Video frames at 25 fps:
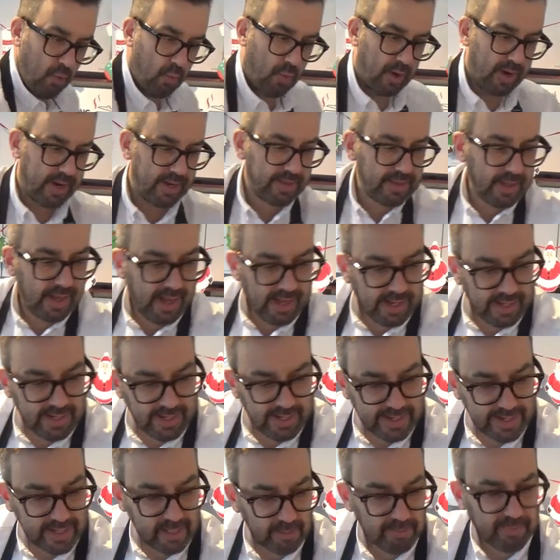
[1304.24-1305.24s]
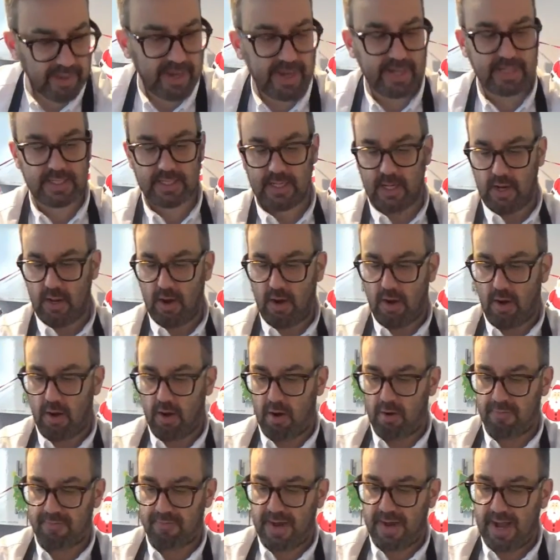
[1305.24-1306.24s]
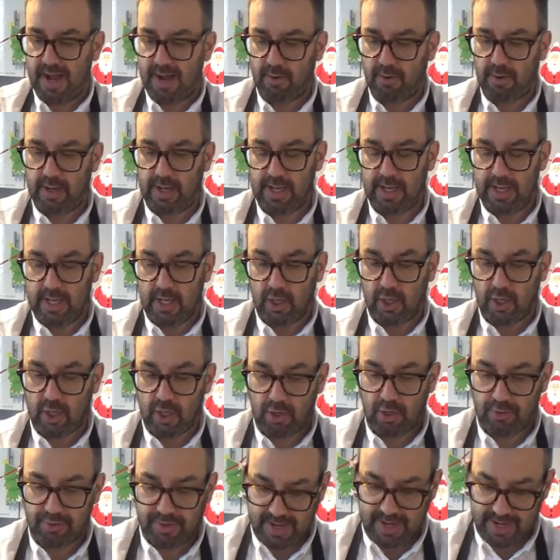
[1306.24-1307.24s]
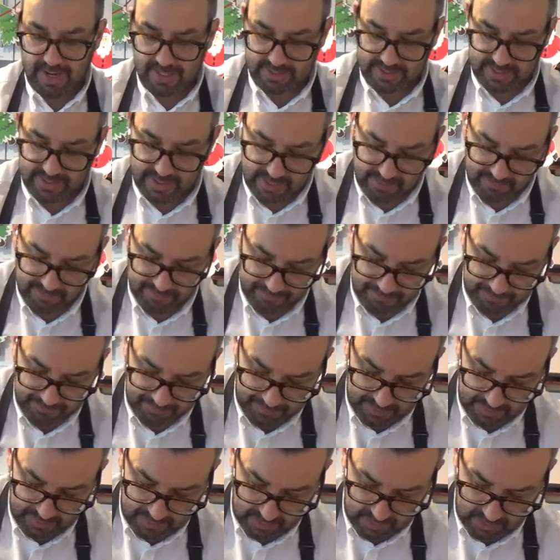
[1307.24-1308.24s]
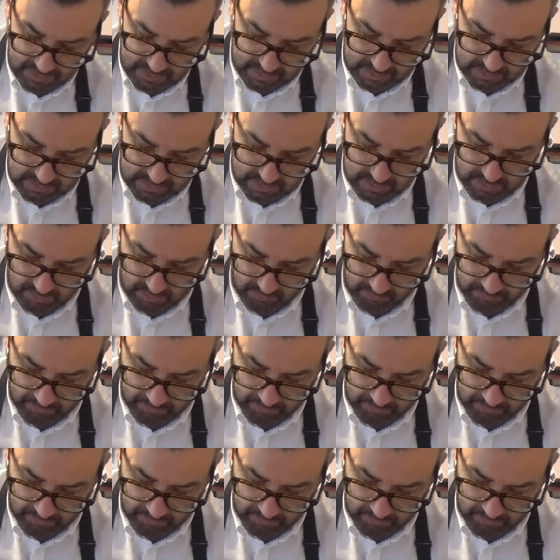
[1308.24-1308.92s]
with a little bit of our coriander. So